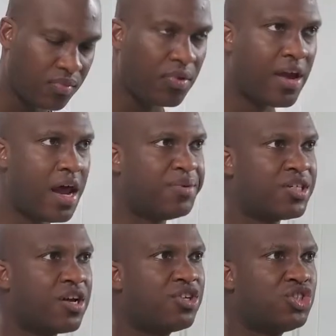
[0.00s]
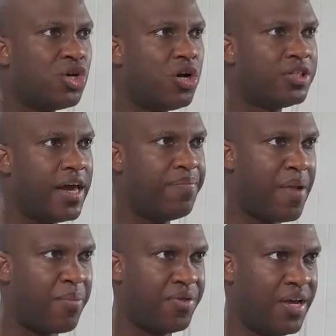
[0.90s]
and I'm just going to salt and
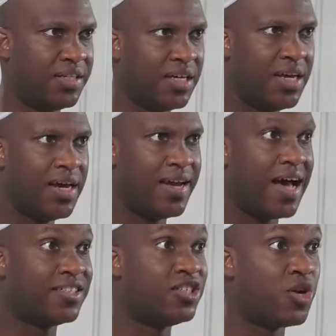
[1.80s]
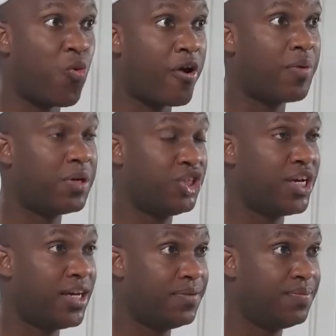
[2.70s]
pepper these. Now since you're working with
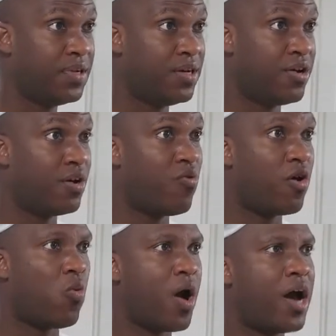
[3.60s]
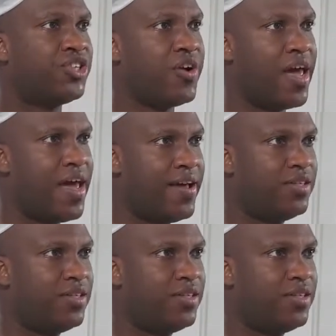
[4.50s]
chicken, you're going to want to wash your hands